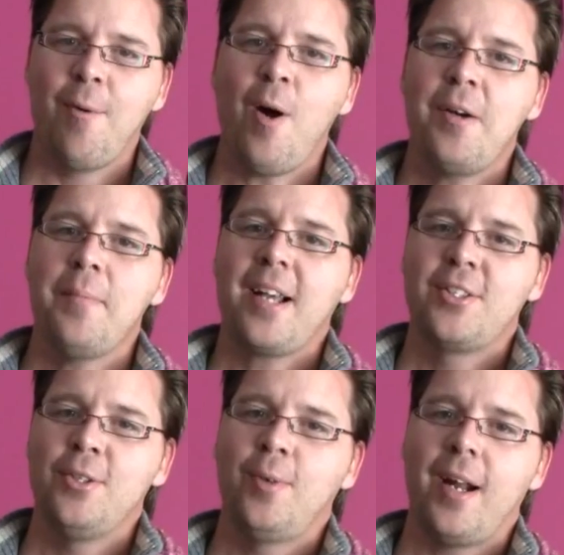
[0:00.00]
Welcome back
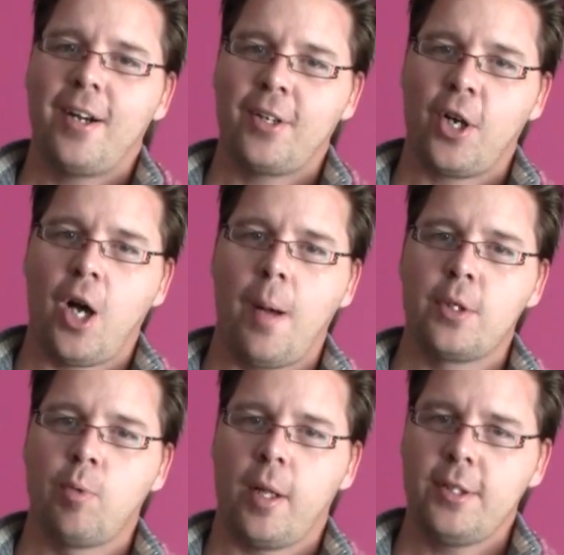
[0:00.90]
to redheart.com
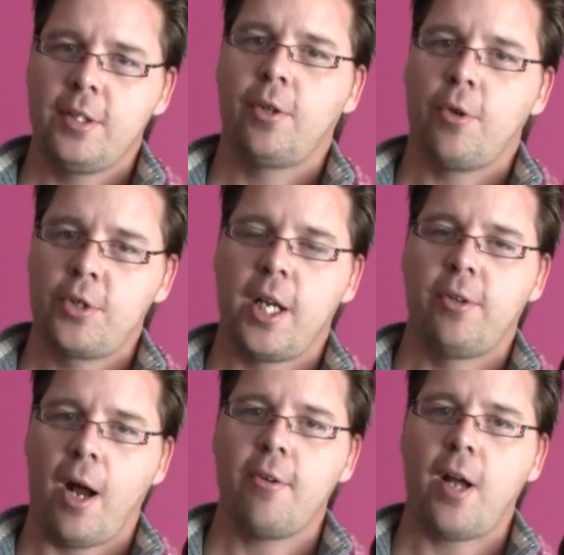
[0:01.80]
as well as the Crochet
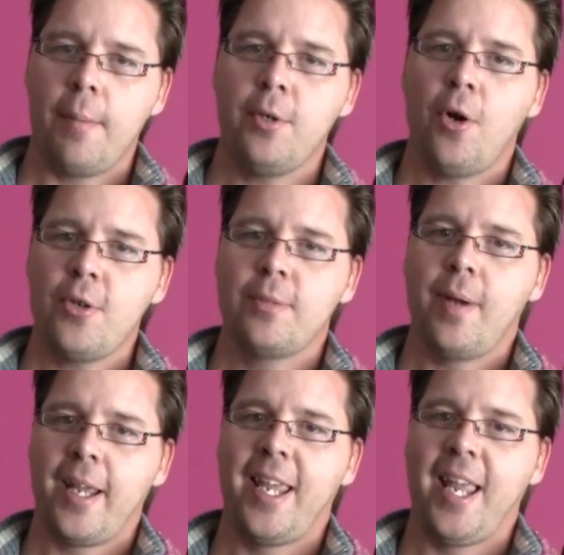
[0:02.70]
Crowd. I'm your host
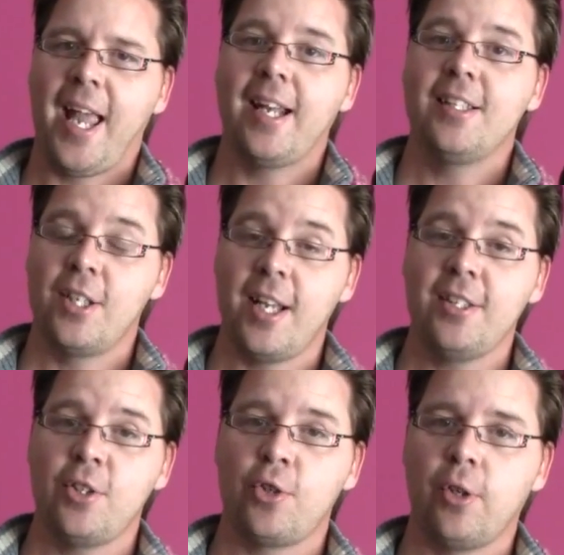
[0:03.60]
Mikey, and in
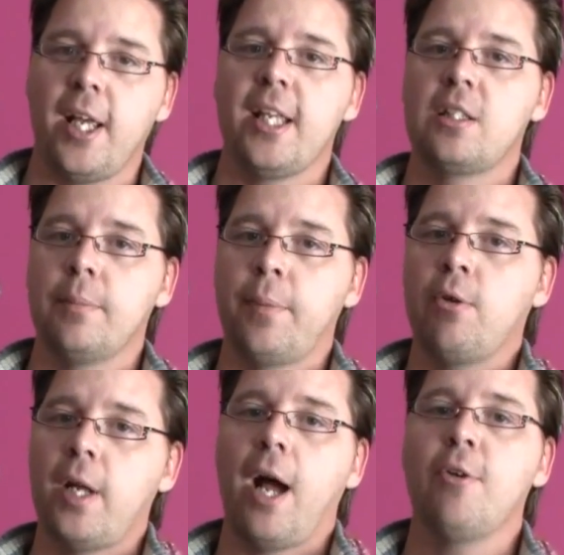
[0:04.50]
today's tutorial it's
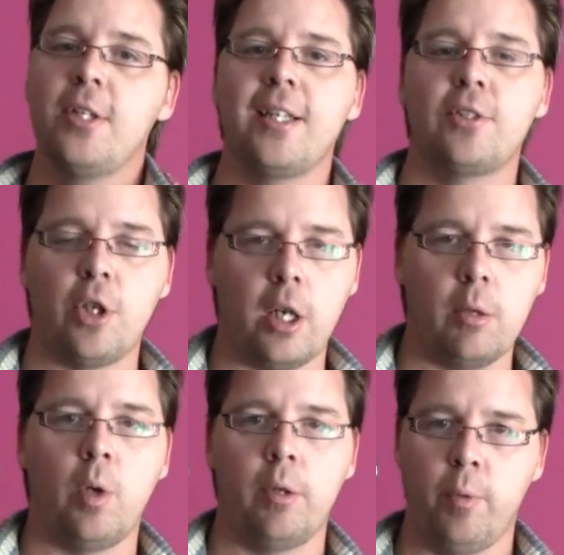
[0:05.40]
about how to get
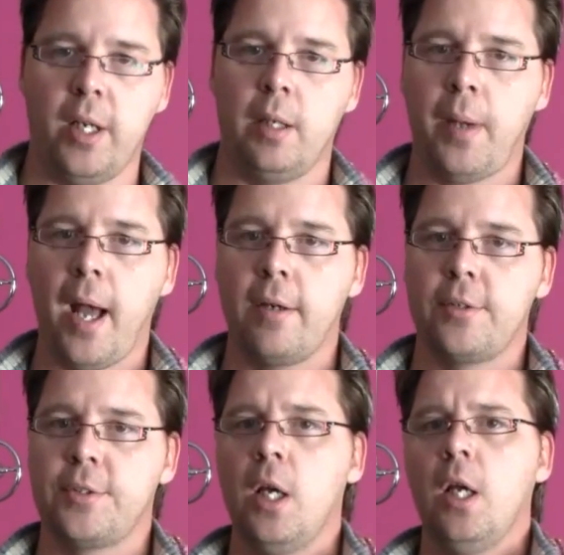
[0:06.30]
started when reading
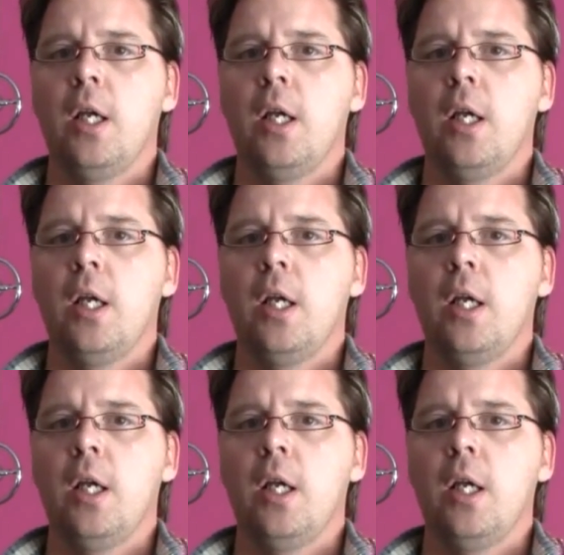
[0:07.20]
patterns.